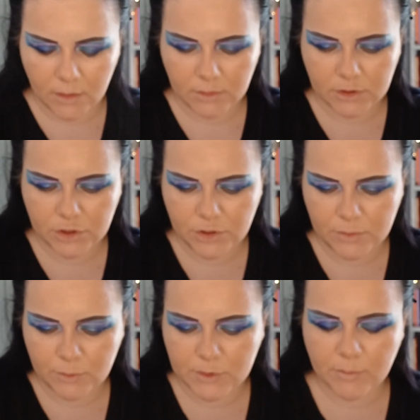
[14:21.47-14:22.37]
going to
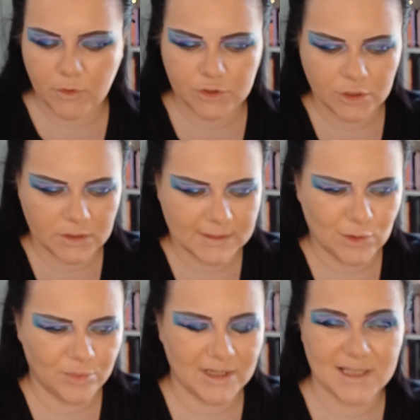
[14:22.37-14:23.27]
use my Charlotte
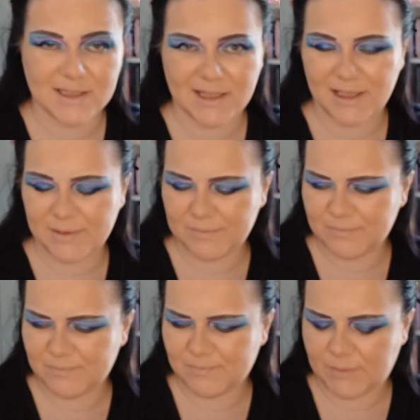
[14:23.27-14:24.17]
Tilbury concealer
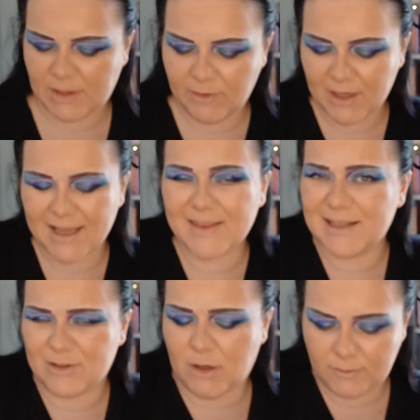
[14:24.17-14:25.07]
if I can get the
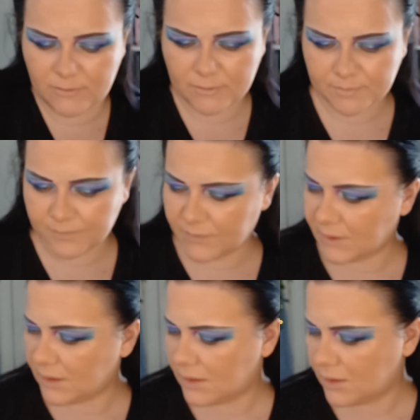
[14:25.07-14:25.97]
lid off.
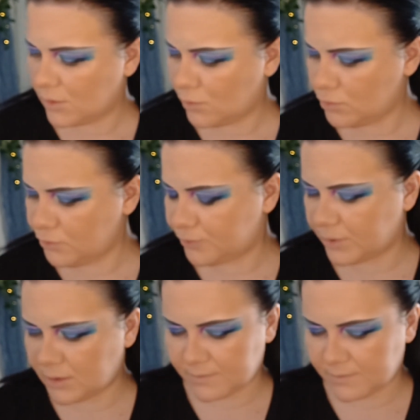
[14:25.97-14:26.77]
Woof.